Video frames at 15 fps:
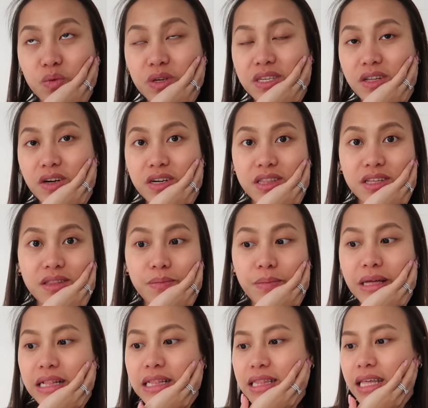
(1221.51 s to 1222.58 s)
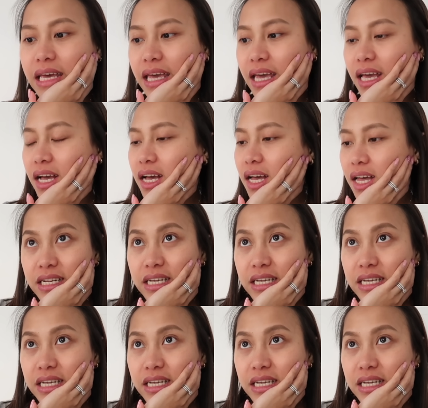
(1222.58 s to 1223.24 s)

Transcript: We started building